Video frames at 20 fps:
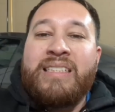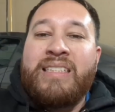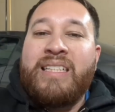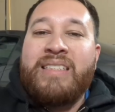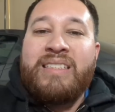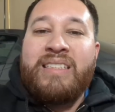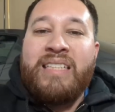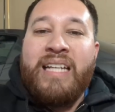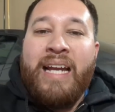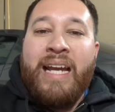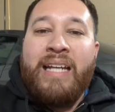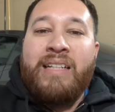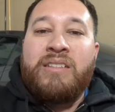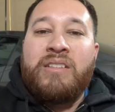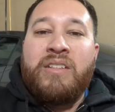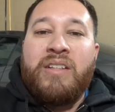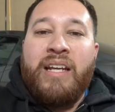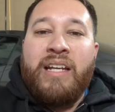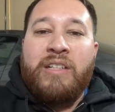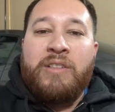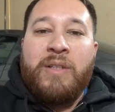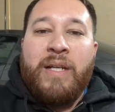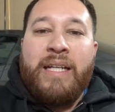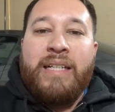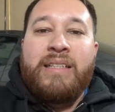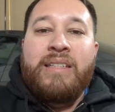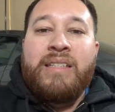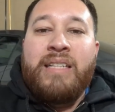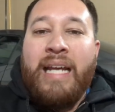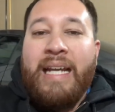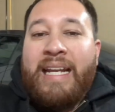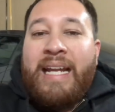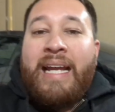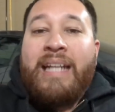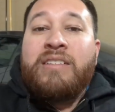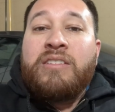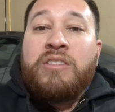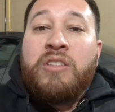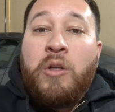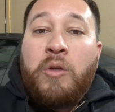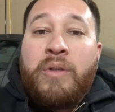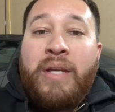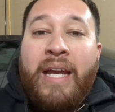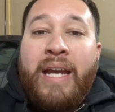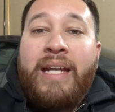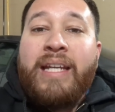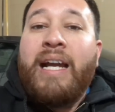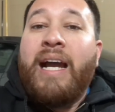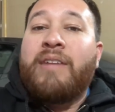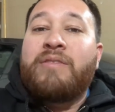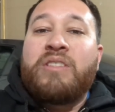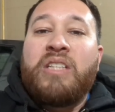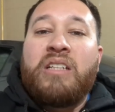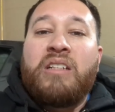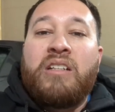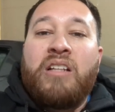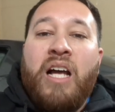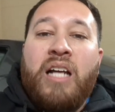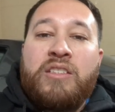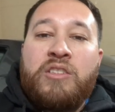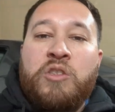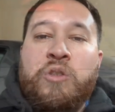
it doesn't handle that great. It handles okay. I've done a lot